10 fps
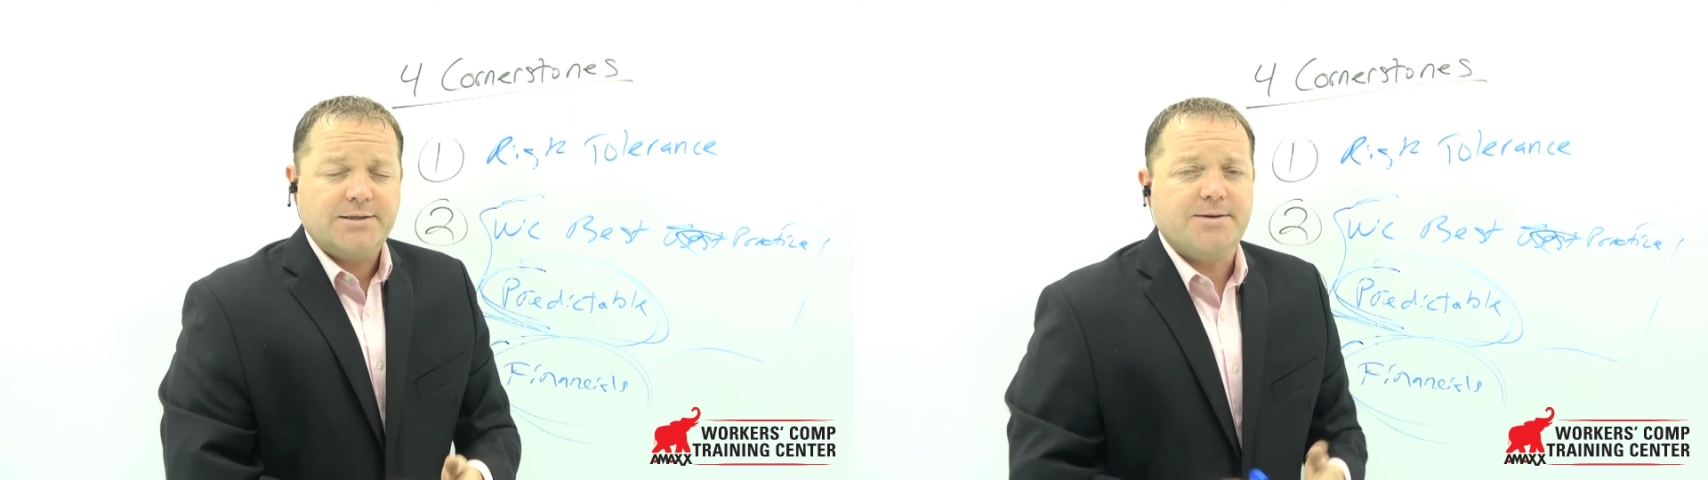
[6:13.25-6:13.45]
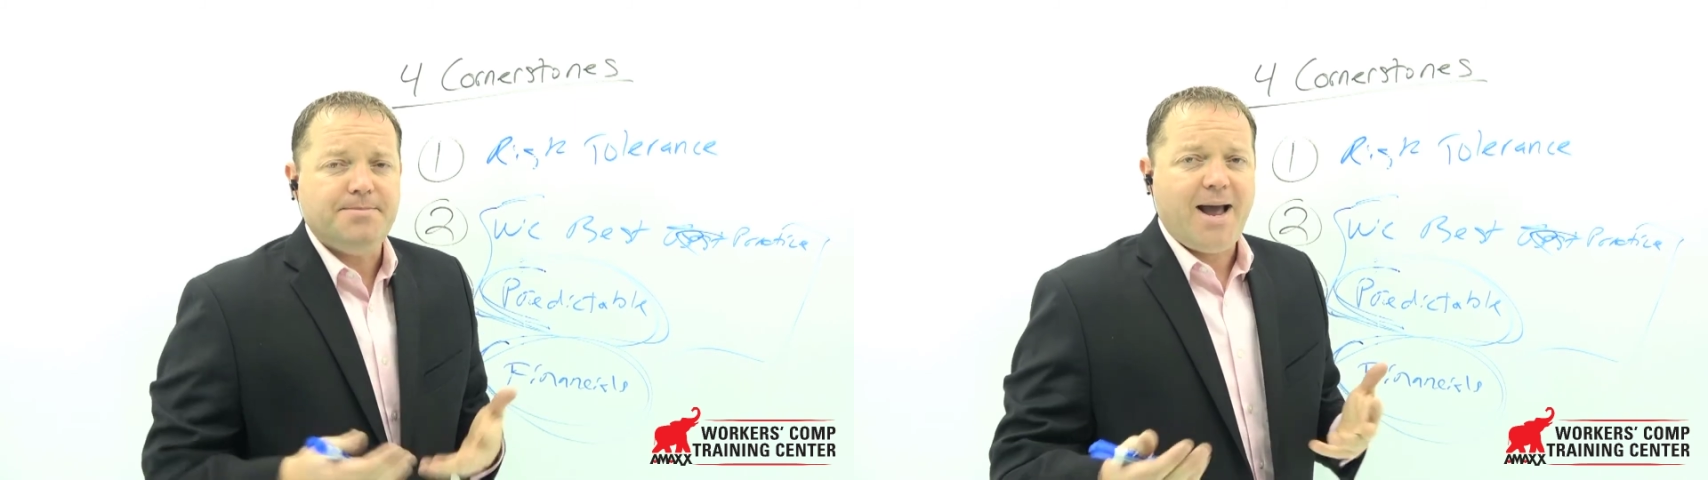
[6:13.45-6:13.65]

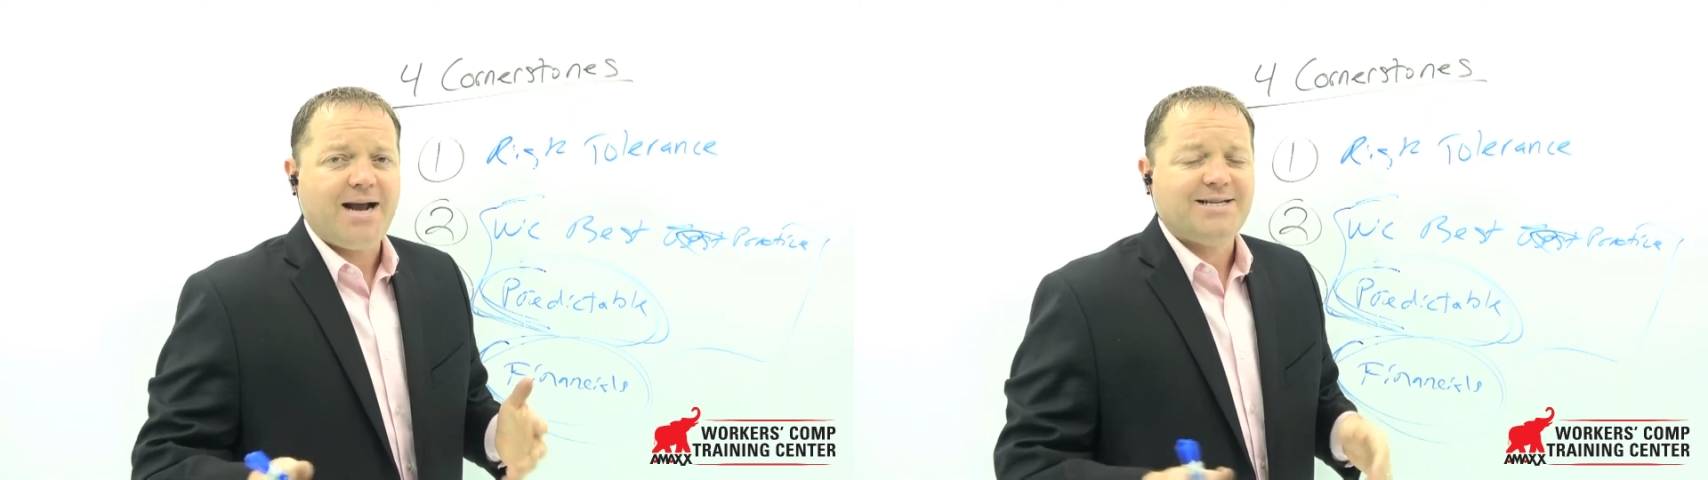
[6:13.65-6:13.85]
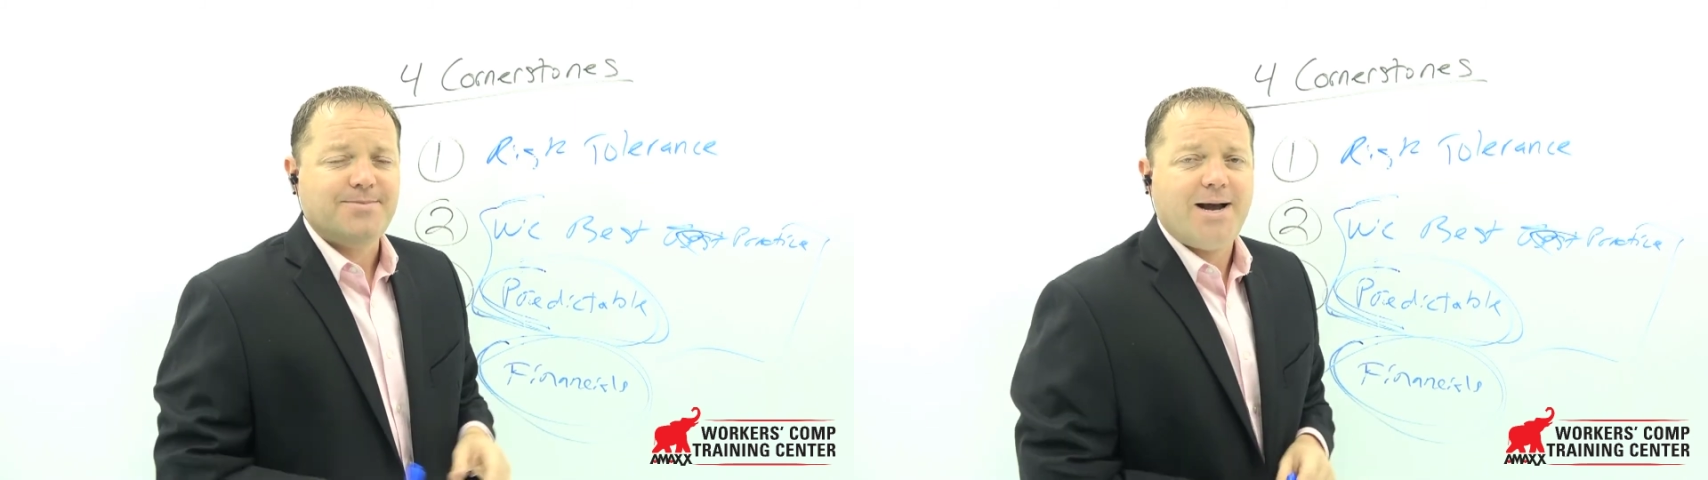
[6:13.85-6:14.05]
to
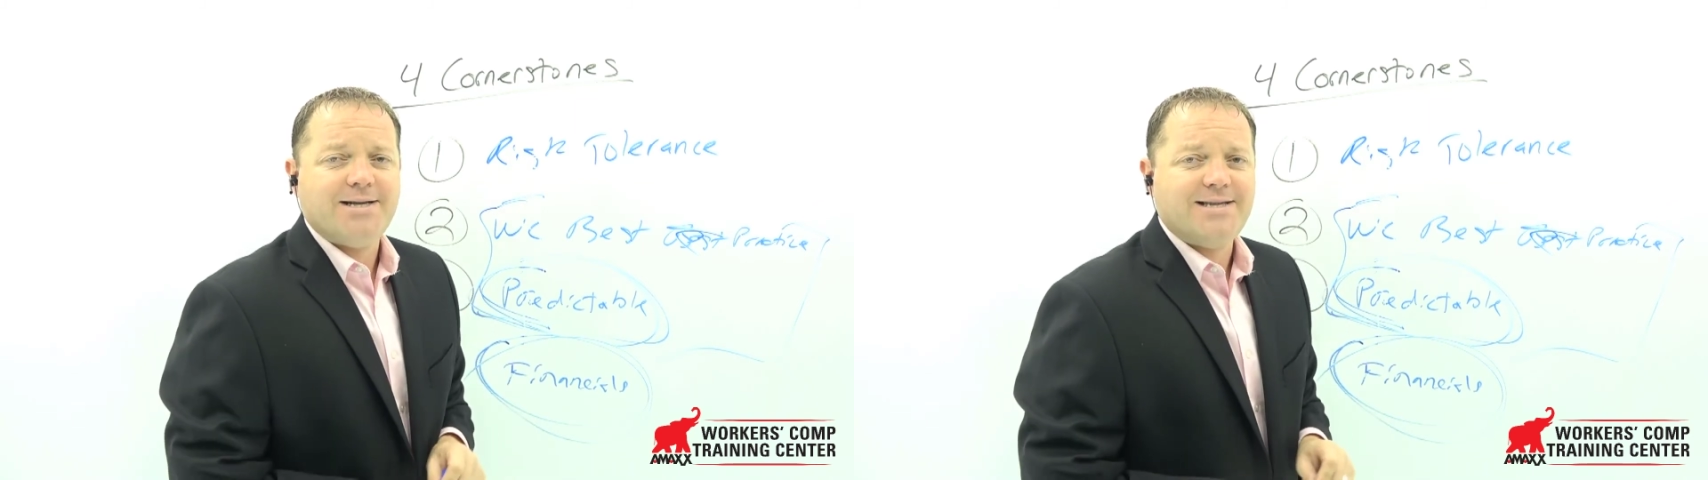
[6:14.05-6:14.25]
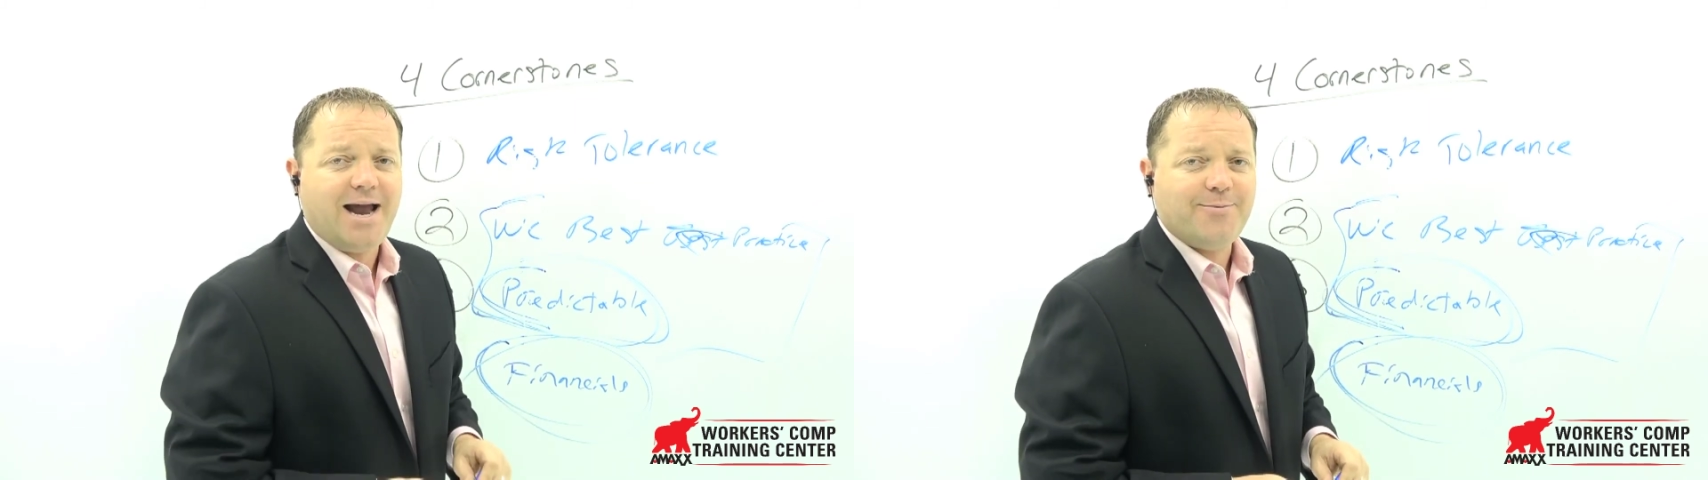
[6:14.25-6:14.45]

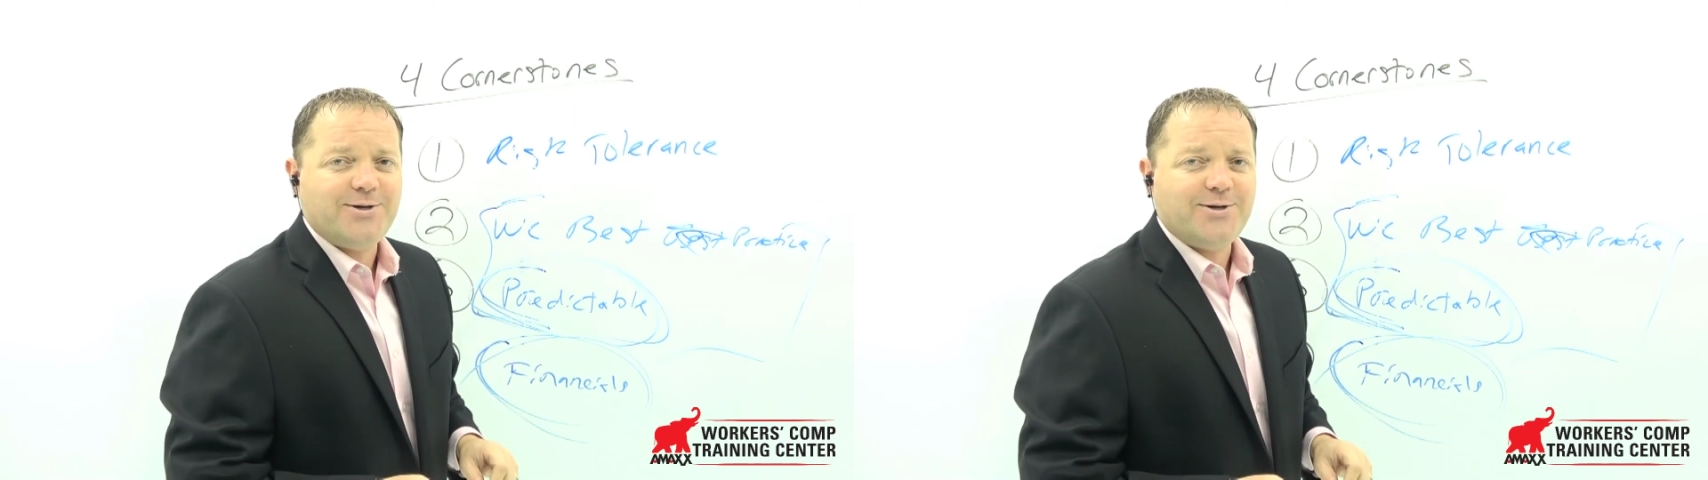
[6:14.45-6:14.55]
maximize that